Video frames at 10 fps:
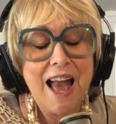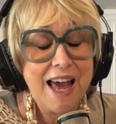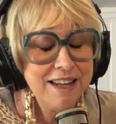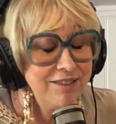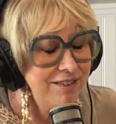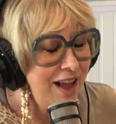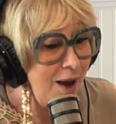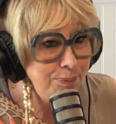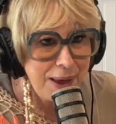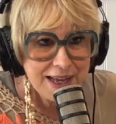And it's
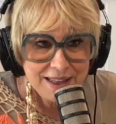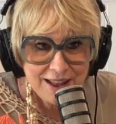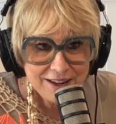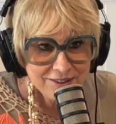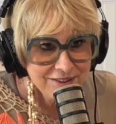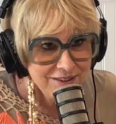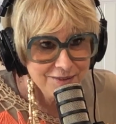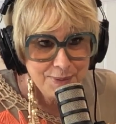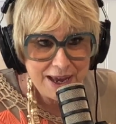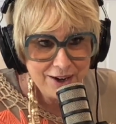not bacon, lettuce, and
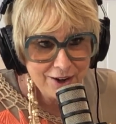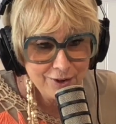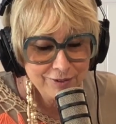tomato.